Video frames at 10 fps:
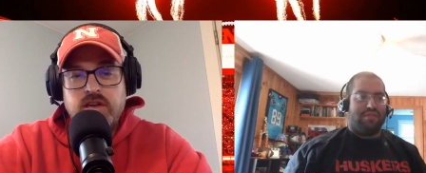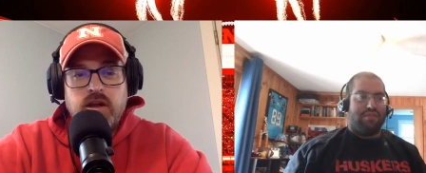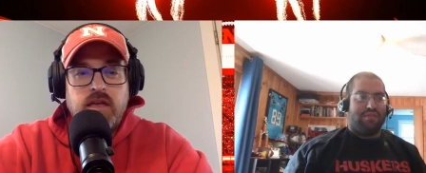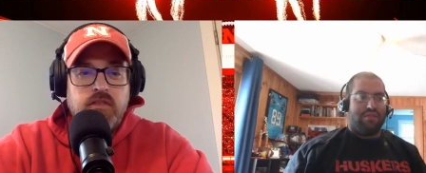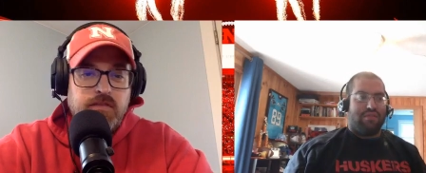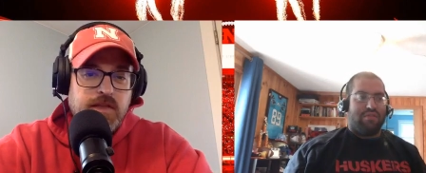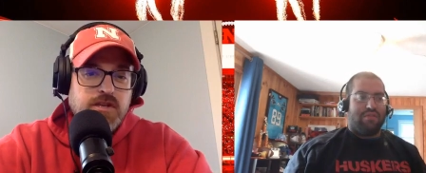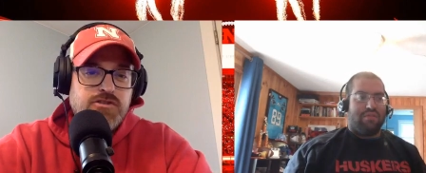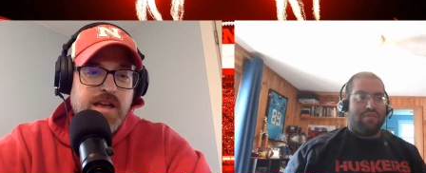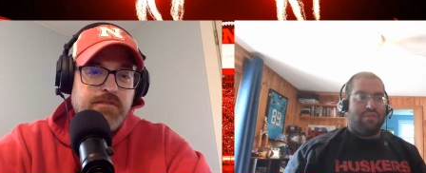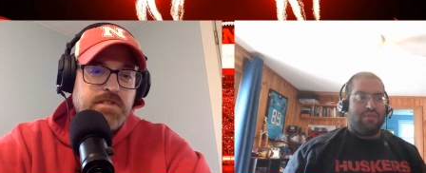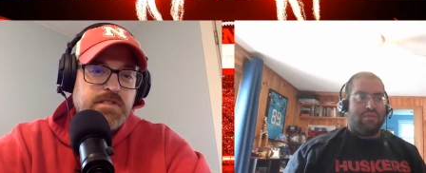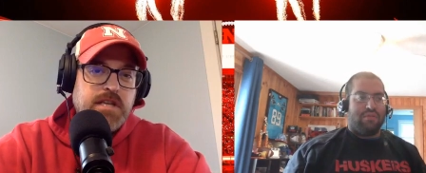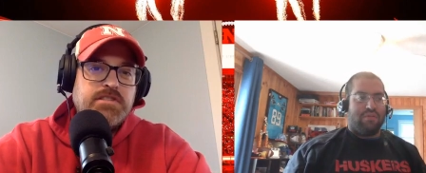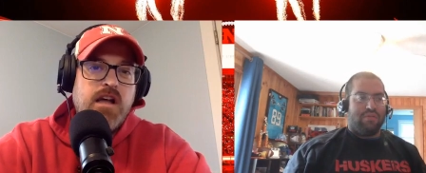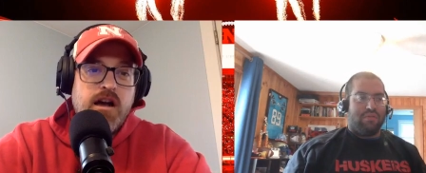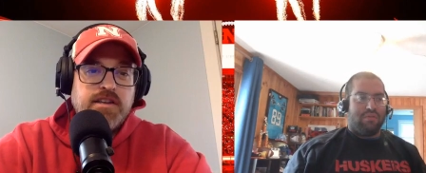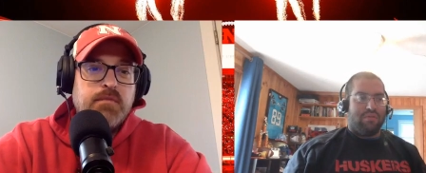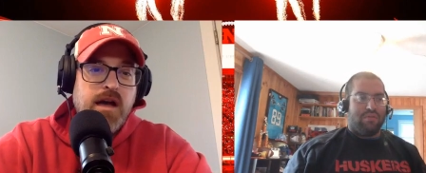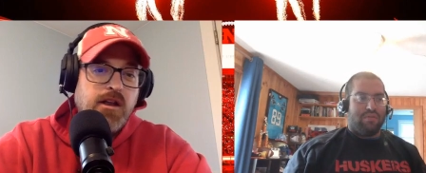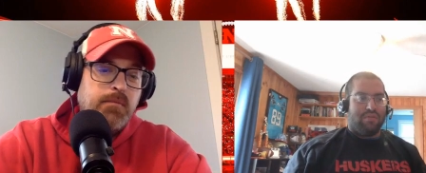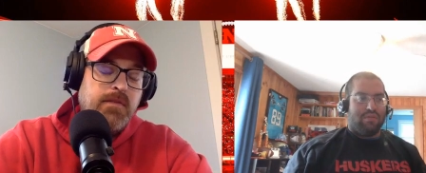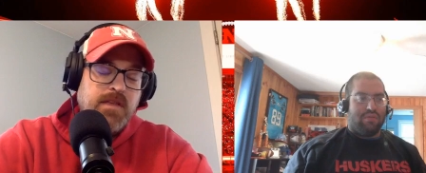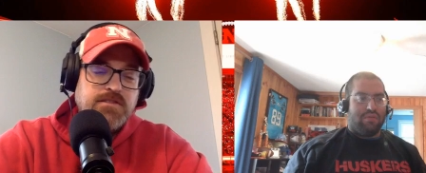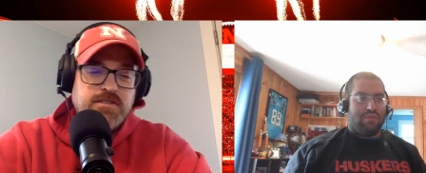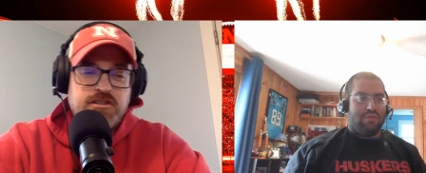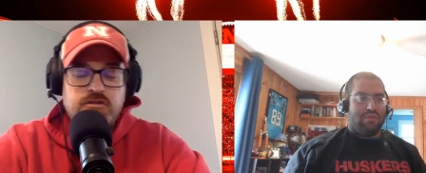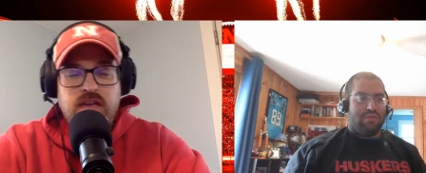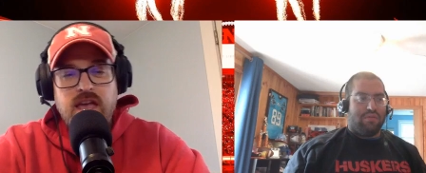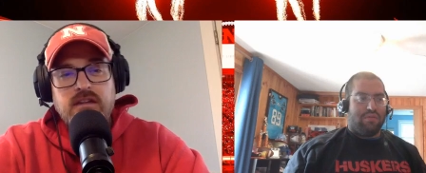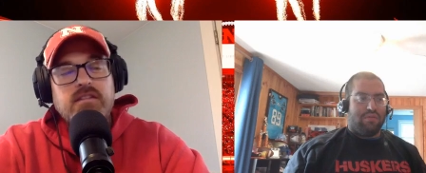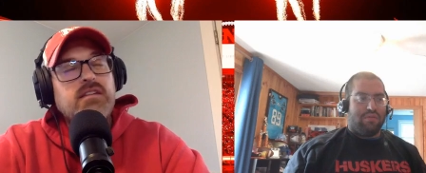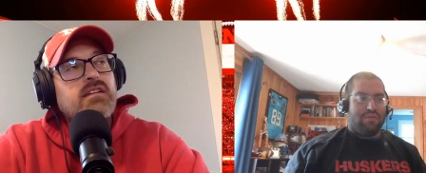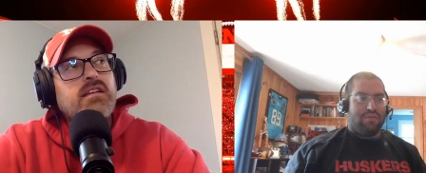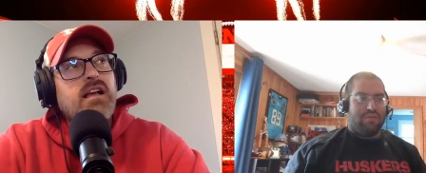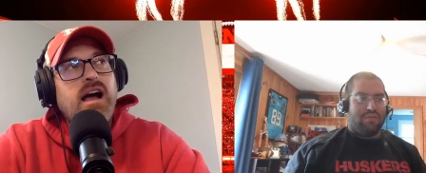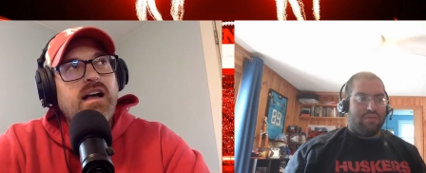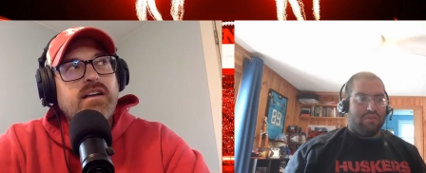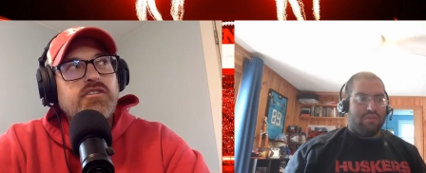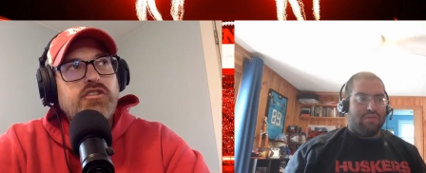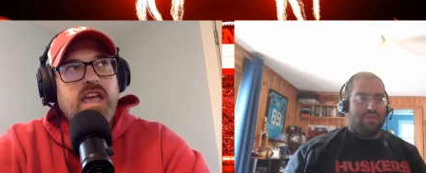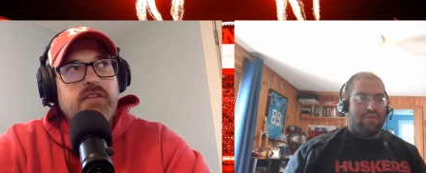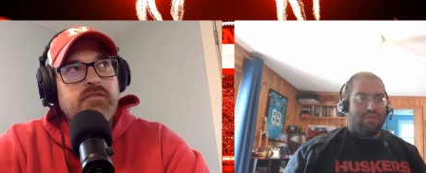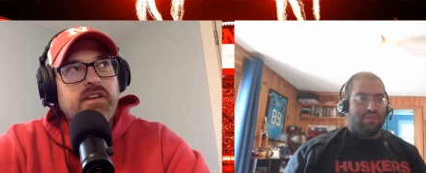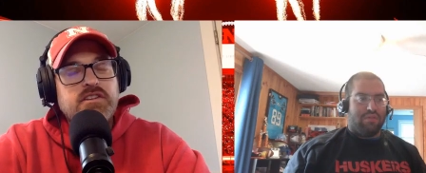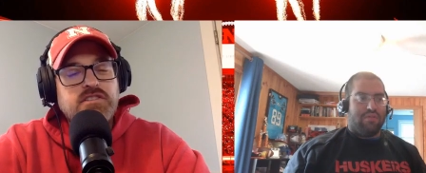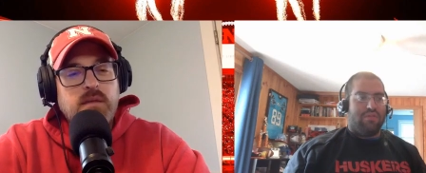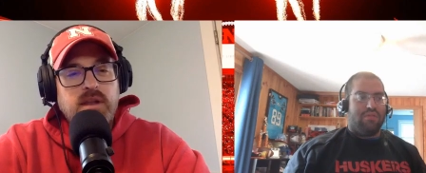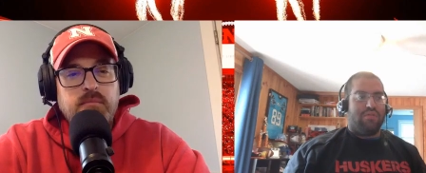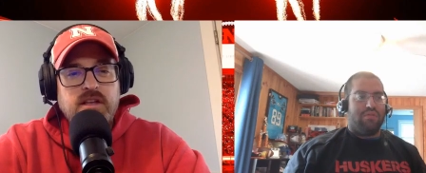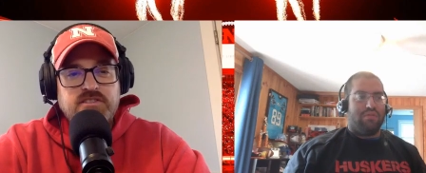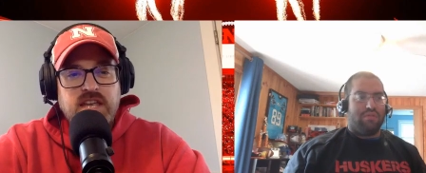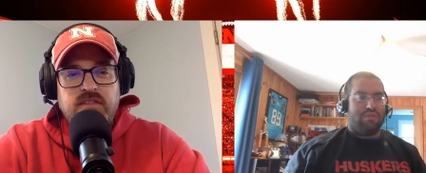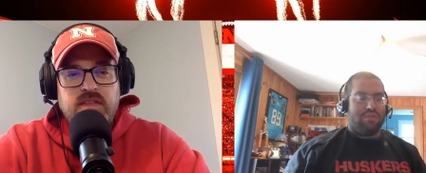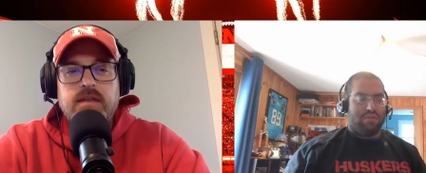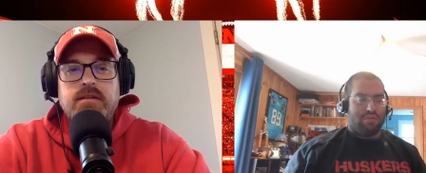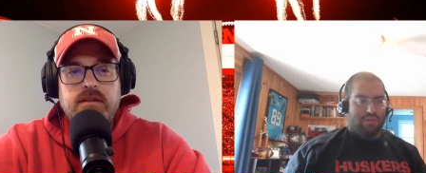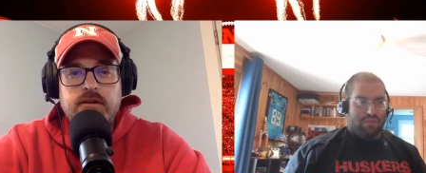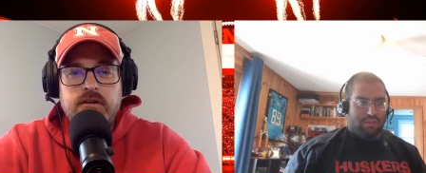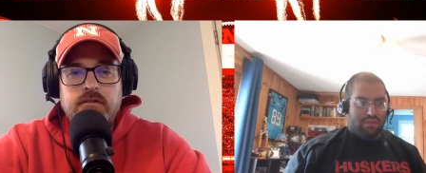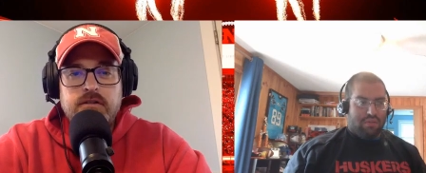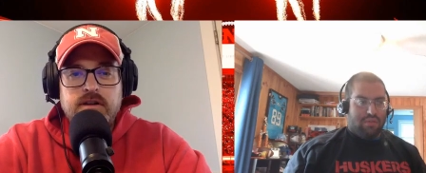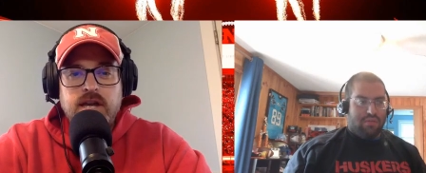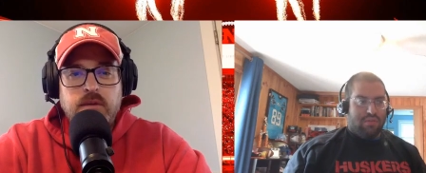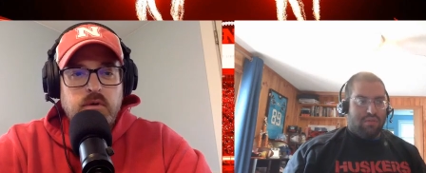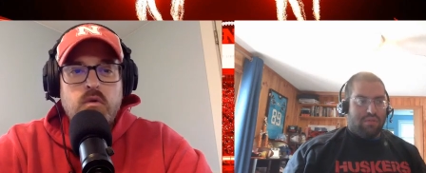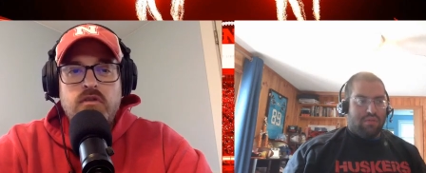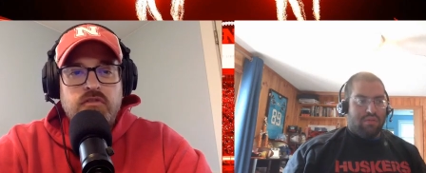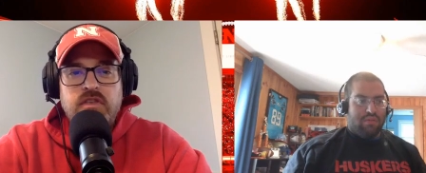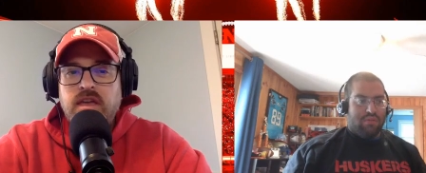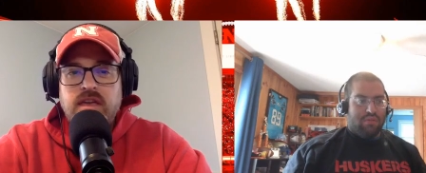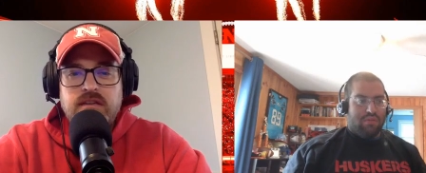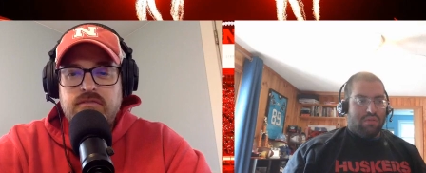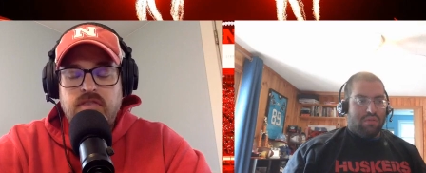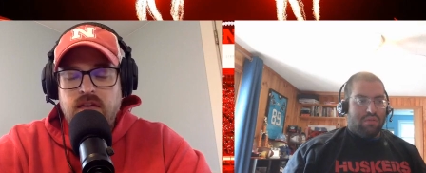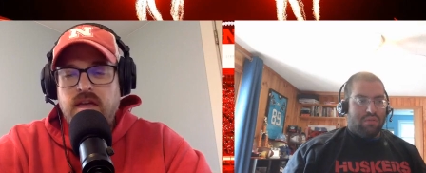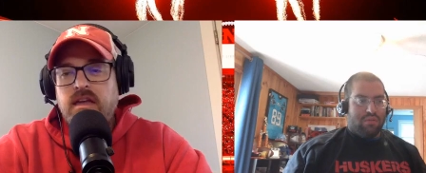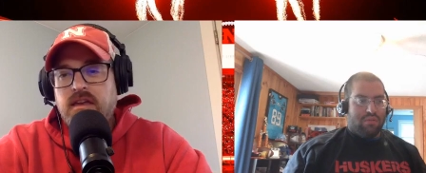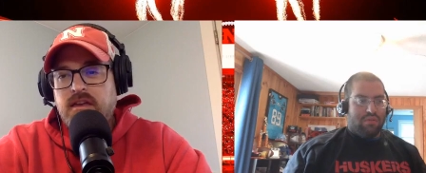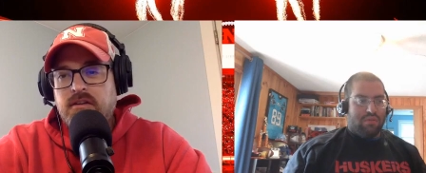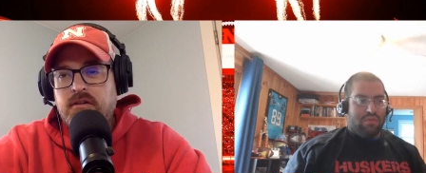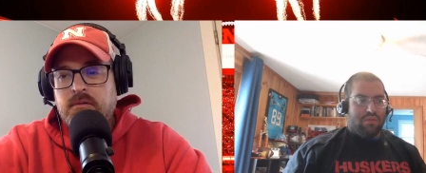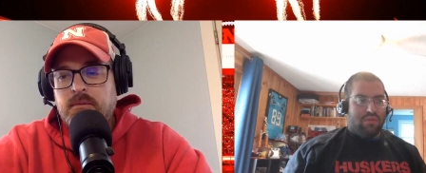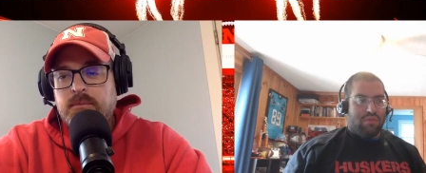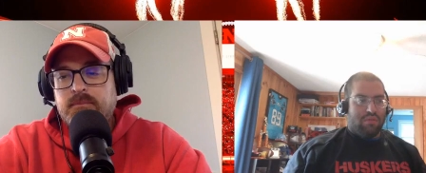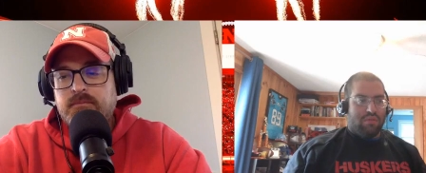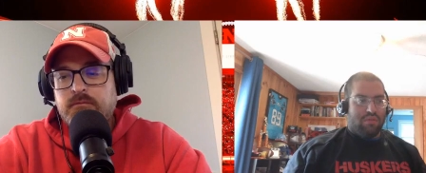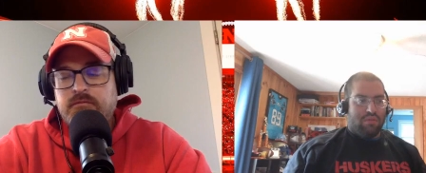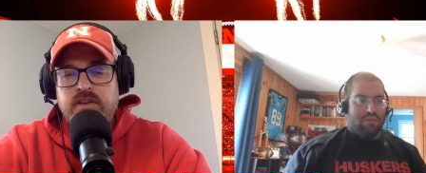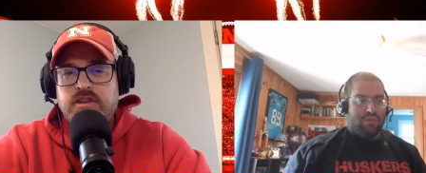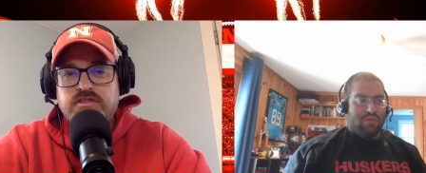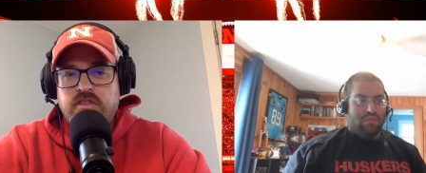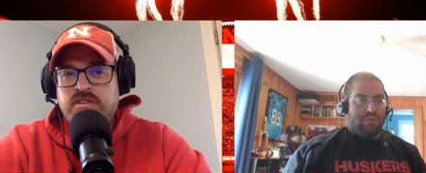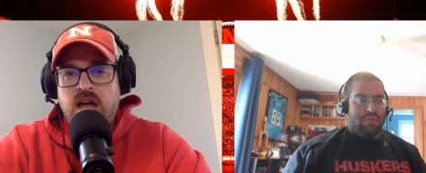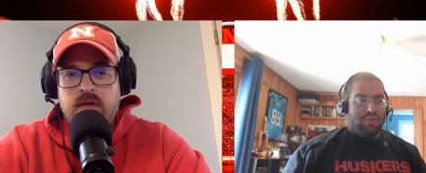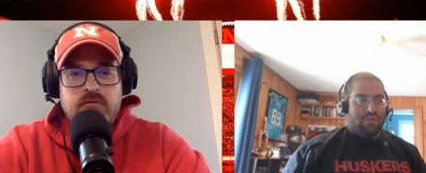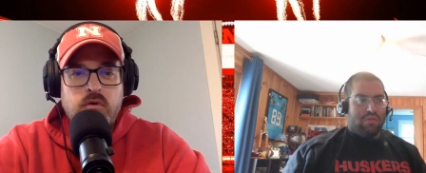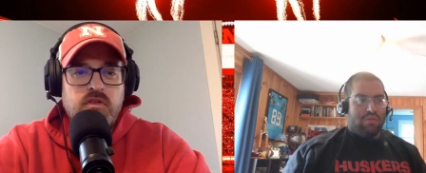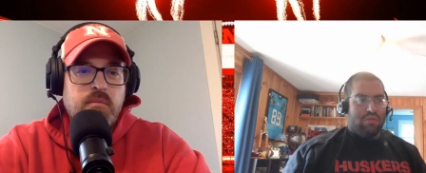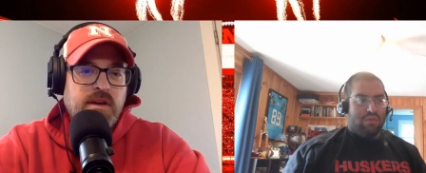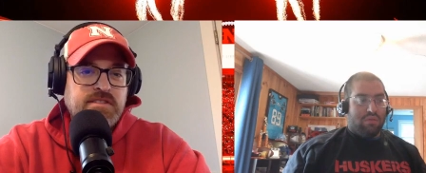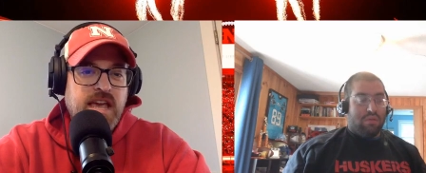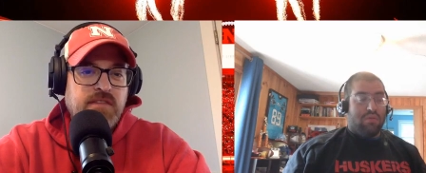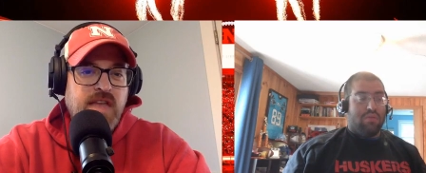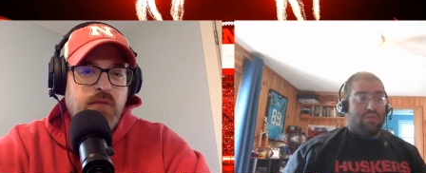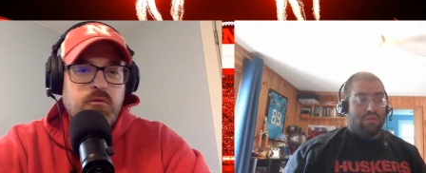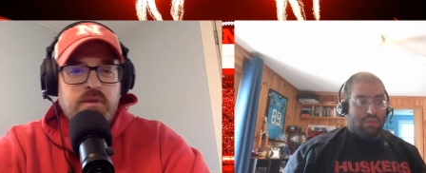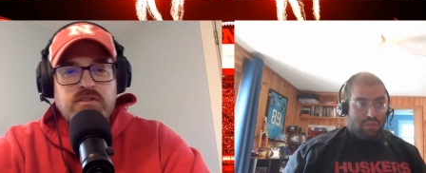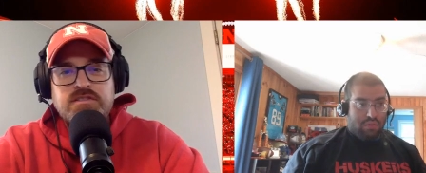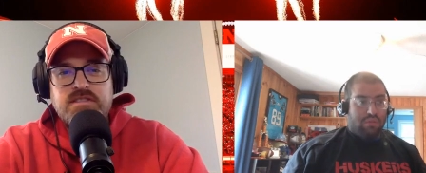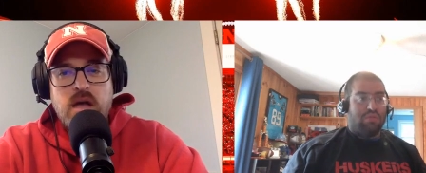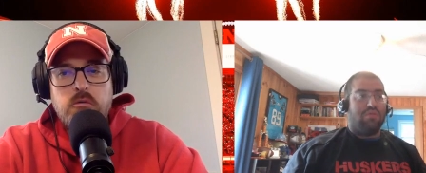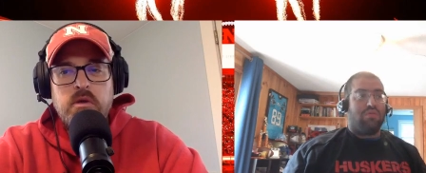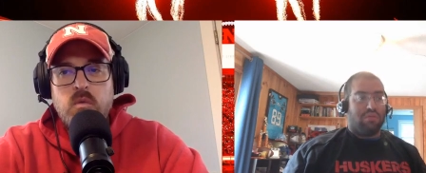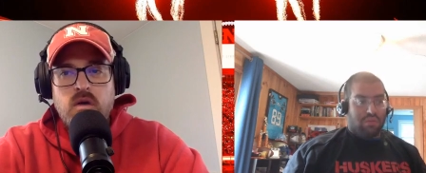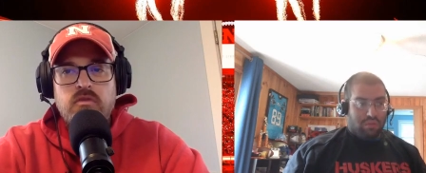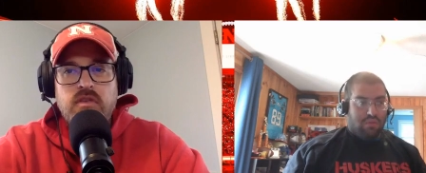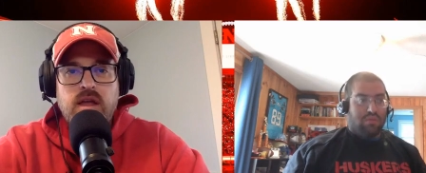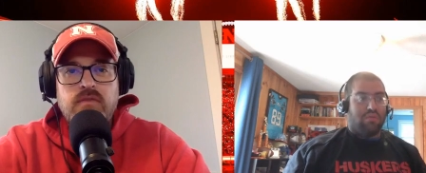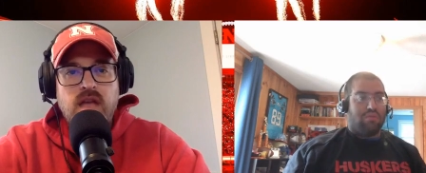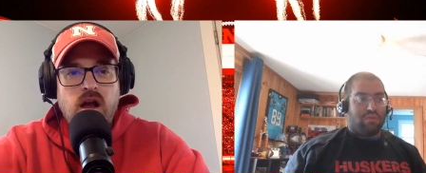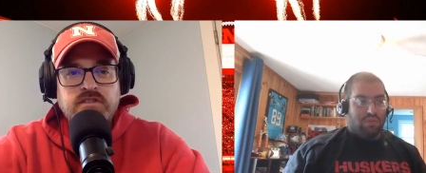Speaker 1: you know, I think that Trev has has talked about. I mean, that just you can't uh, uh you can't finish. I mean, I'm not saying that you know it'd be one thing if they you know finished in the top four of the Big Ten. That would be that would be one thing. And they are